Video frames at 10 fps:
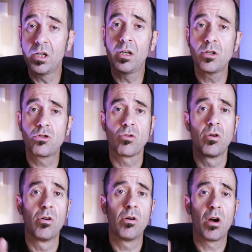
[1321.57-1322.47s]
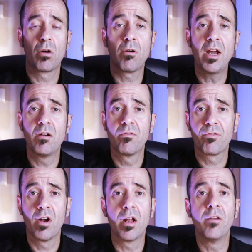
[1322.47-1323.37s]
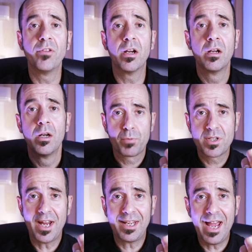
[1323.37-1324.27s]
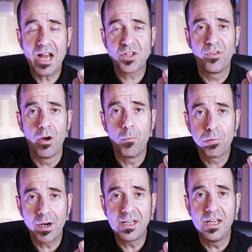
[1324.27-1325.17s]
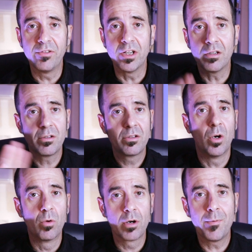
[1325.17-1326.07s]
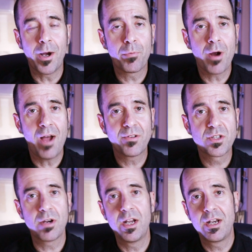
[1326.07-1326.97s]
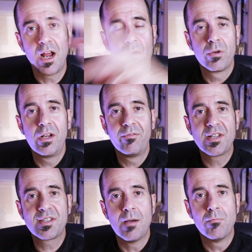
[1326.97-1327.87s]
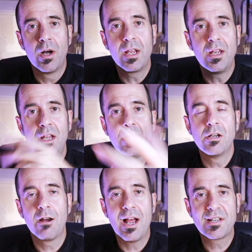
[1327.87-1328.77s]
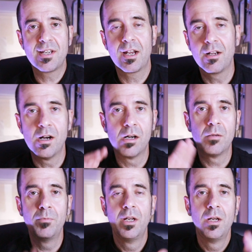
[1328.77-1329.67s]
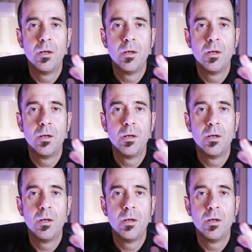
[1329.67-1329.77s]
can control are right in front of you. Protect cash flow. Break even. Don't worry about profits right now. Reinvest that money into your asset column.